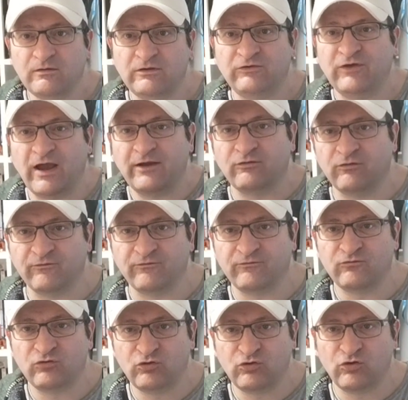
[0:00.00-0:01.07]
designer
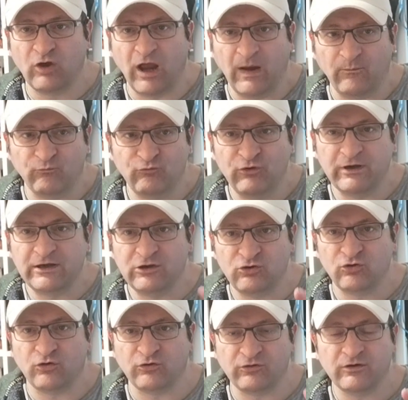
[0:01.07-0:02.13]
of really
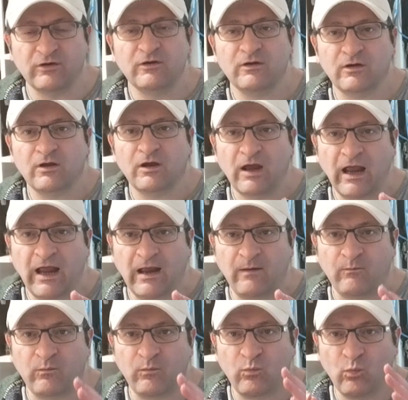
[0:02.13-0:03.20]
good,
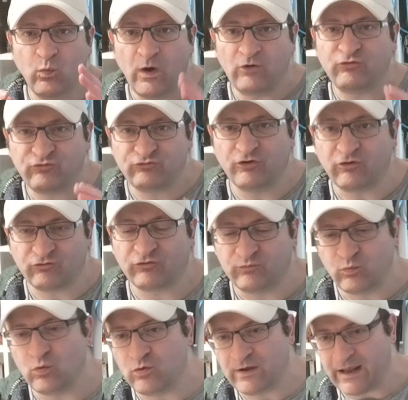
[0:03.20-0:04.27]

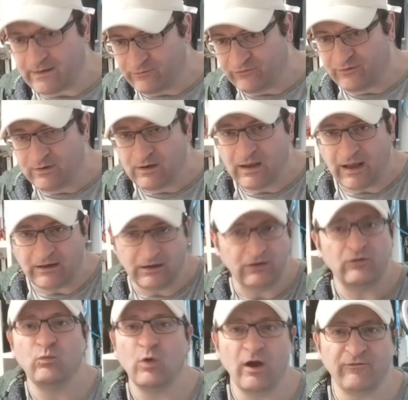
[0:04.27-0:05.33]
well-structured war games,
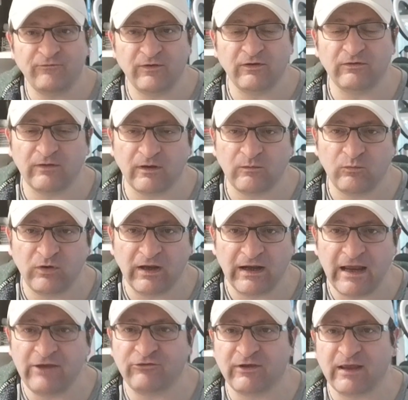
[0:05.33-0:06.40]
and
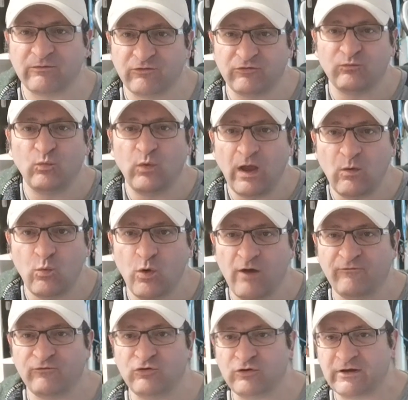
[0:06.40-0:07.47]
Ganesha Games is well
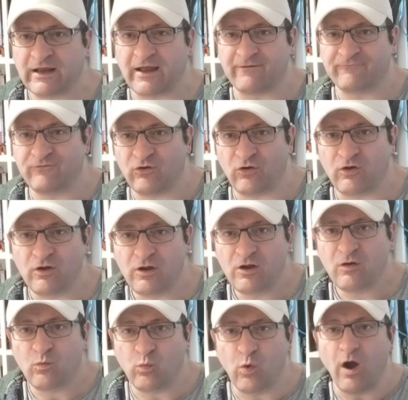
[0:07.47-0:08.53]
worth a look at for
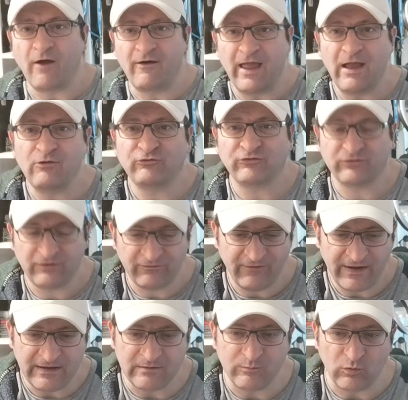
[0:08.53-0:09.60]
what else is
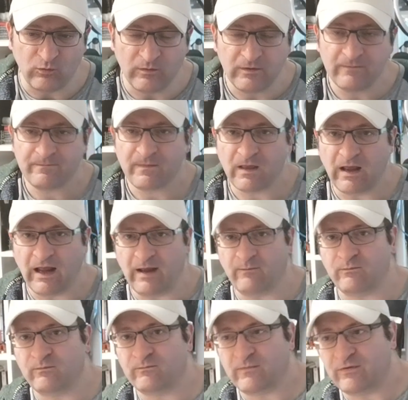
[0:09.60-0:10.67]
available
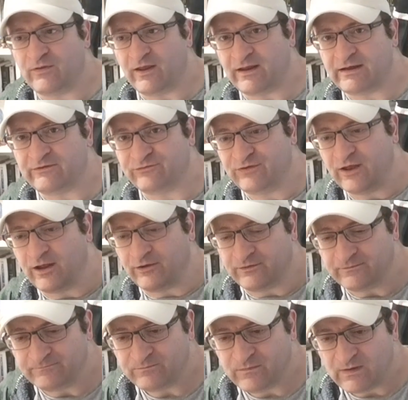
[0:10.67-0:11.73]
that he's
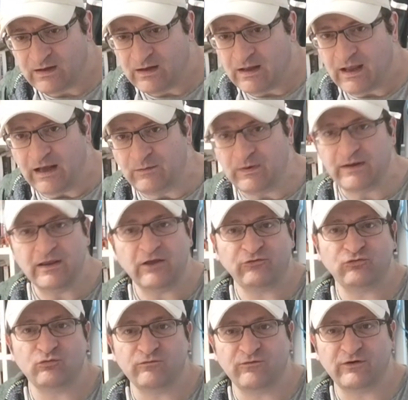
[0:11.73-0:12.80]
done. Anyway,
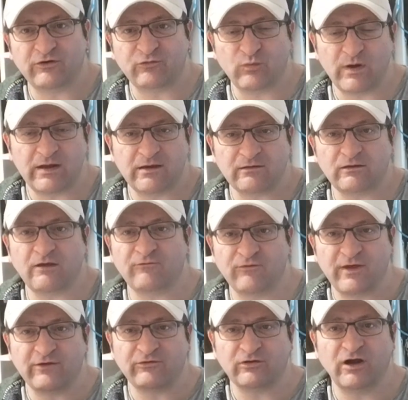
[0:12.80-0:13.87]
that's all for this week. Don't
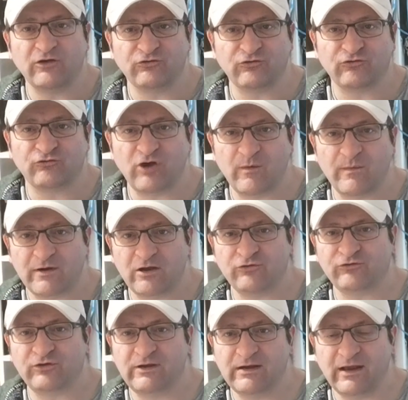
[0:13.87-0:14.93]
forget to like, subscribe, and
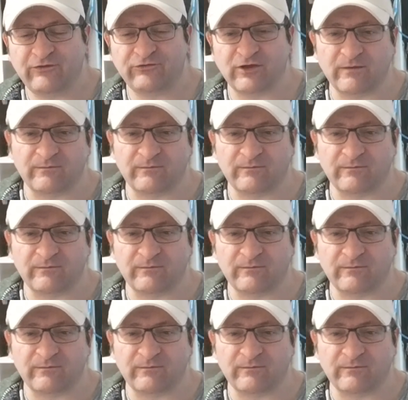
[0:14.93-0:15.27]
I'll see you next